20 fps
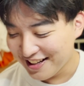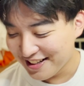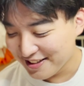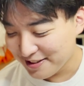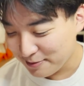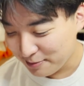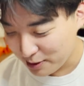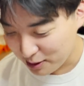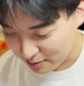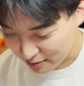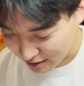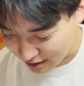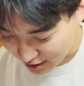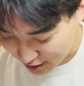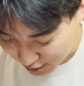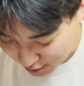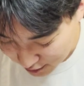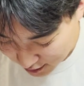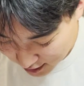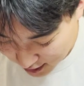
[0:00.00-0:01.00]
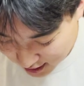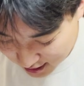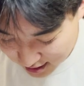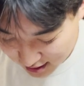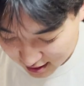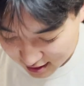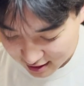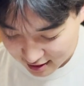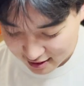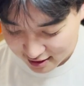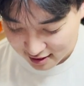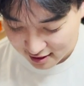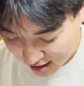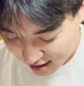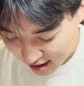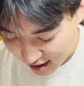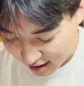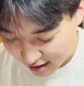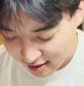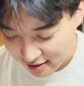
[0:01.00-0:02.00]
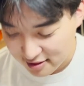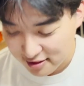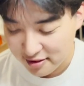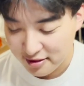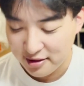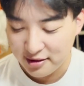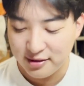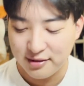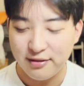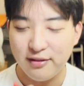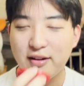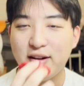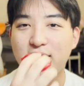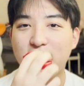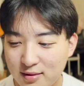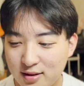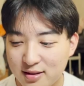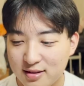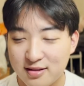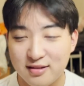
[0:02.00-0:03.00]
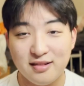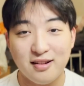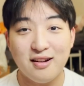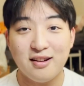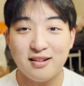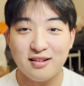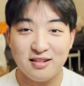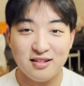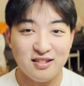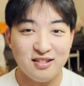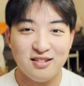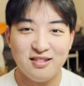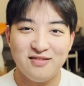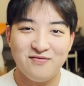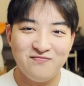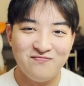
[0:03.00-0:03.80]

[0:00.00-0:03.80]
Do people enjoy this? It doesn't, I guess it looks fun. It's not good.